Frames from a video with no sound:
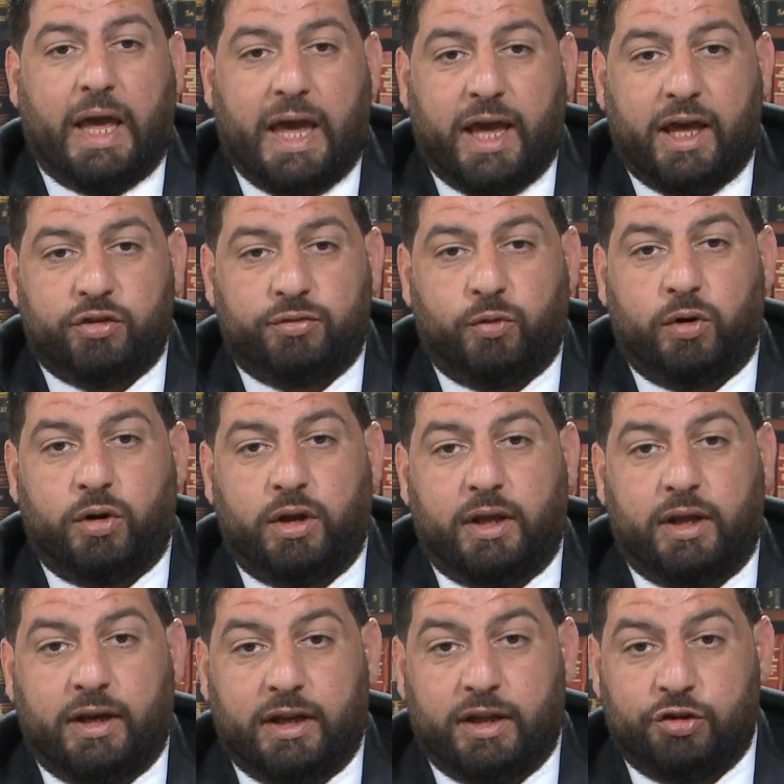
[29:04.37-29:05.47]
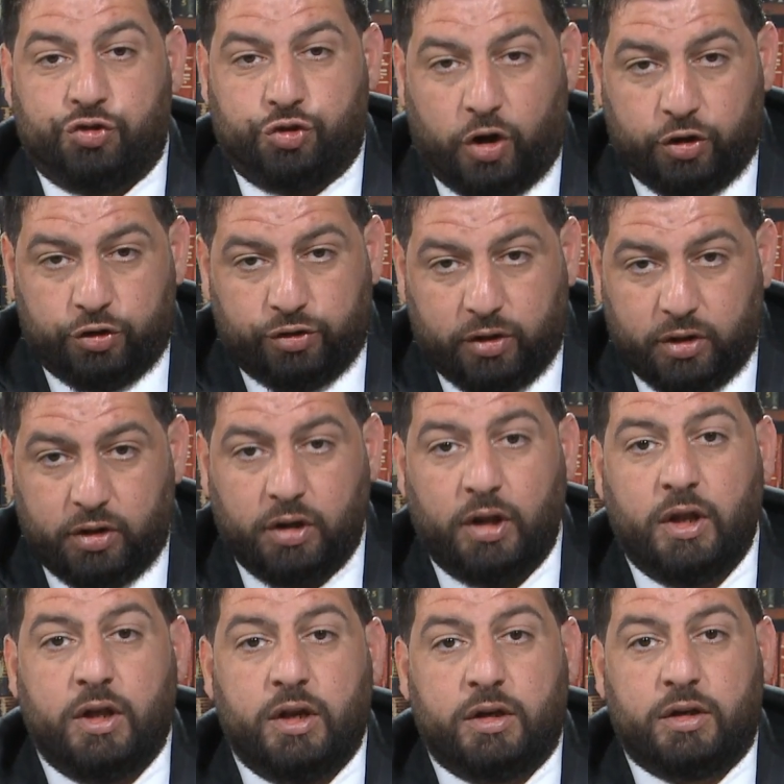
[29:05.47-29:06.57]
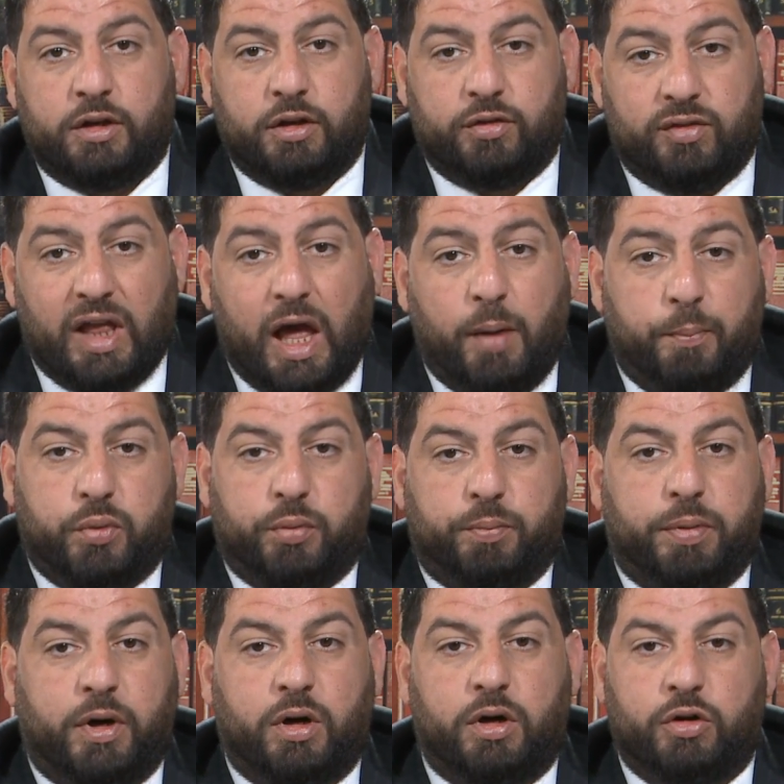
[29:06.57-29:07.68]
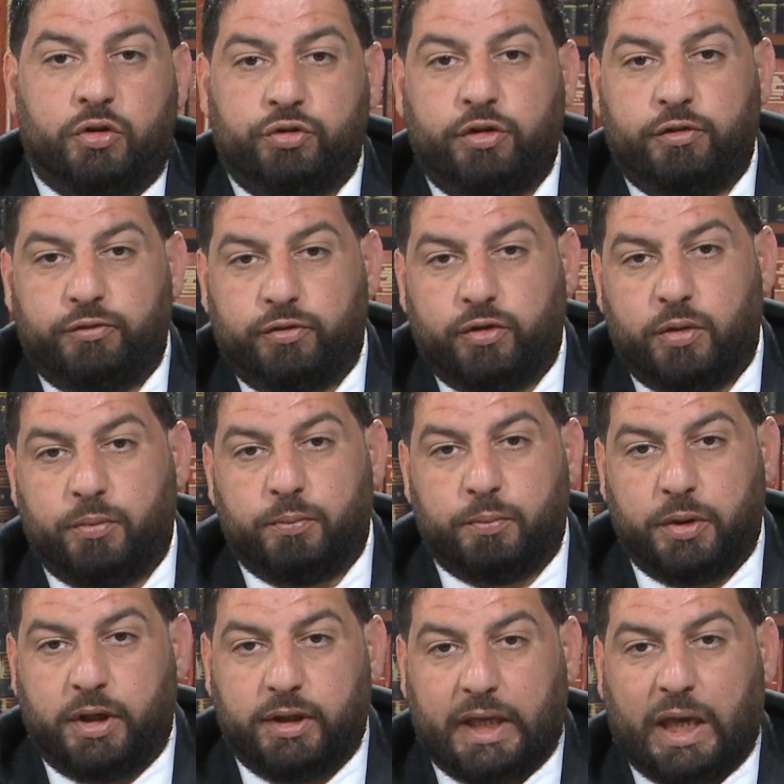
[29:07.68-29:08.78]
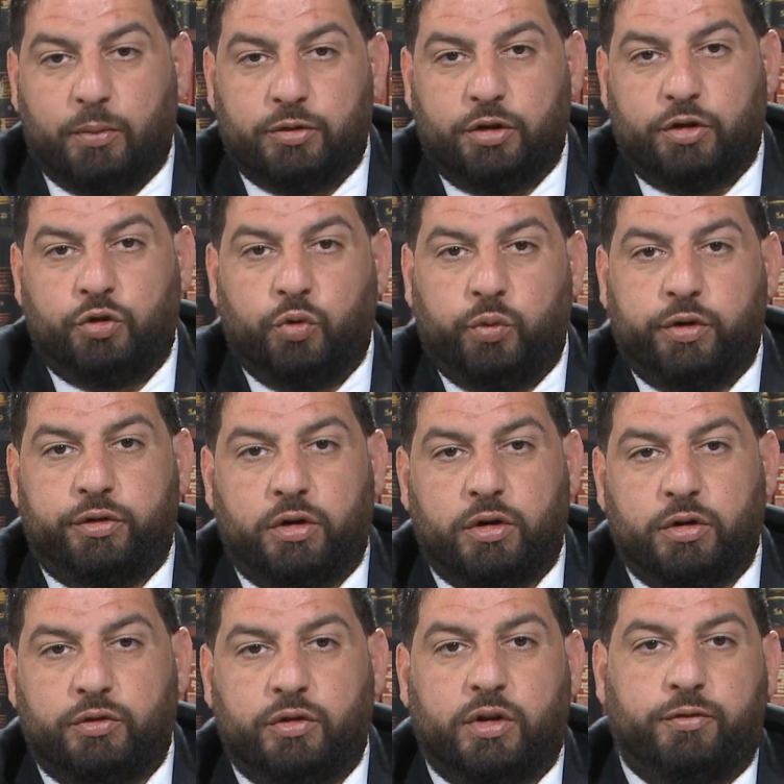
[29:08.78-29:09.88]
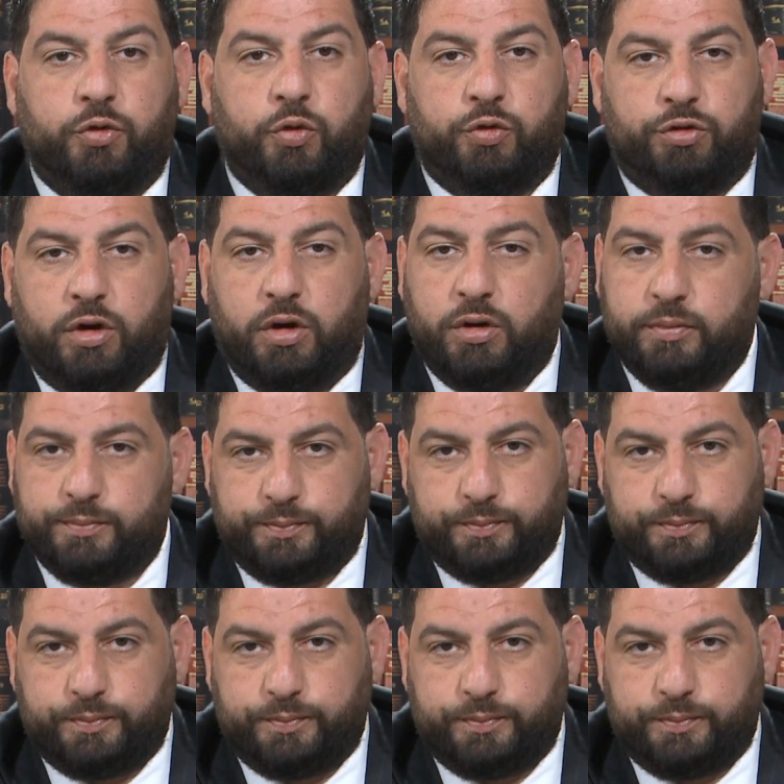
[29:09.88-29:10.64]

ask for an injunction to stop preparers from being able to do returns in the future.